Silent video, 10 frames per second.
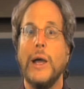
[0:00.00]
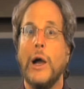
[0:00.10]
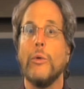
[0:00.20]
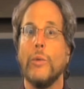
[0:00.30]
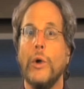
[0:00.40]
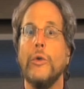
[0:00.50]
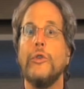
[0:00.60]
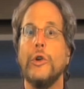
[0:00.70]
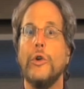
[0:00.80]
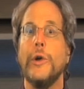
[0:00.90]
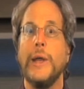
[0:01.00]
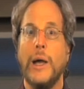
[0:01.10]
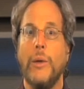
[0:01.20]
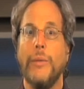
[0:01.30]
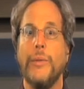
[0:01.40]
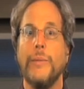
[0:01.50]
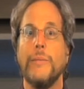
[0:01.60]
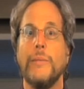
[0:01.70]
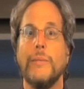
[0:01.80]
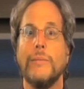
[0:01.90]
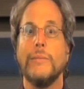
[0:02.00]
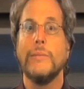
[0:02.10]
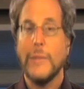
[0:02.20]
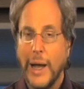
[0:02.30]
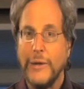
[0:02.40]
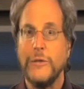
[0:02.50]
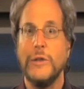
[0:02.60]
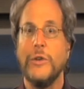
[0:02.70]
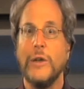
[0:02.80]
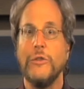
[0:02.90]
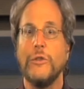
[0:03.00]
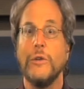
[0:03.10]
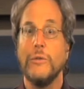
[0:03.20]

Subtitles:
our road to good health. I suggest